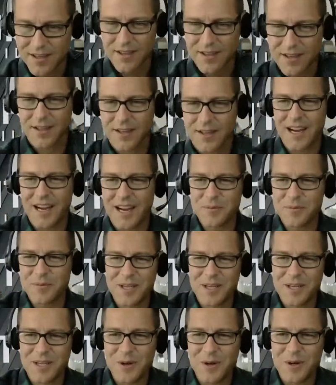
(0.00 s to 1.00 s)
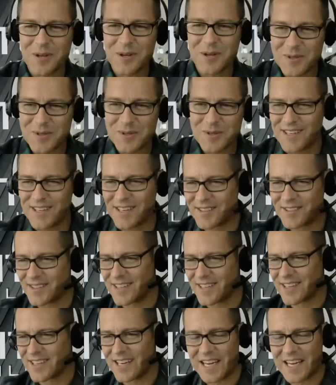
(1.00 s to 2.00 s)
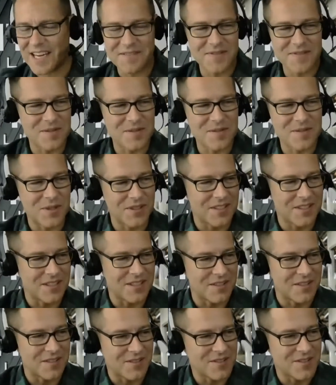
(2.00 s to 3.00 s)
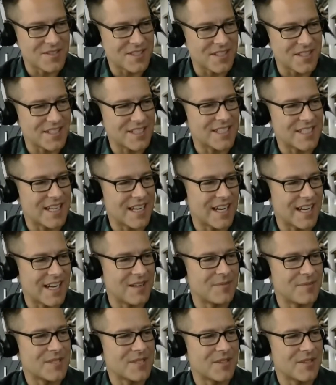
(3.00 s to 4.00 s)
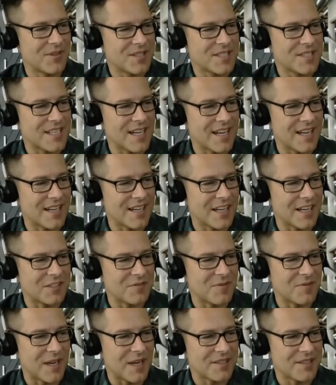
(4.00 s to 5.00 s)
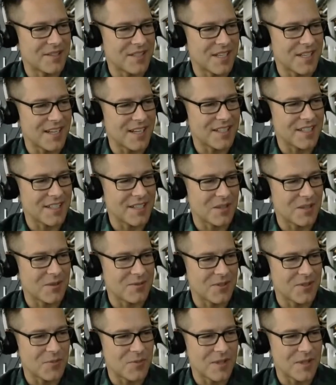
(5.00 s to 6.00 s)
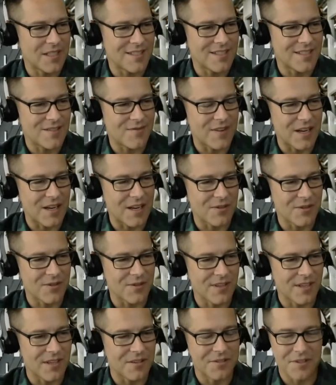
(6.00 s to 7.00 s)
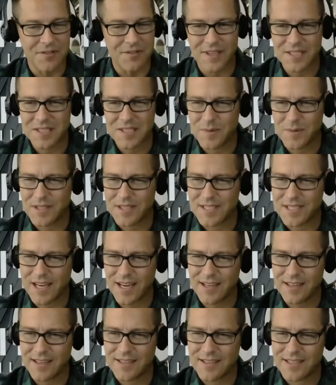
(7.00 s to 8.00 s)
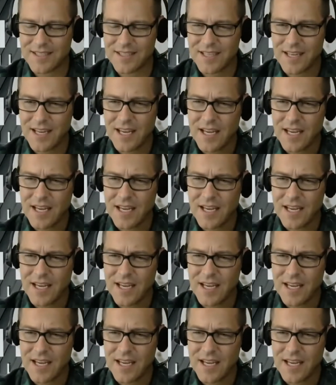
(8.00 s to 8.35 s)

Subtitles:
Hi, everybody. Welcome to another Ignite Visibility University. Today, I am so excited. I have Michael Kelly here with me. He is founder of Investment Science.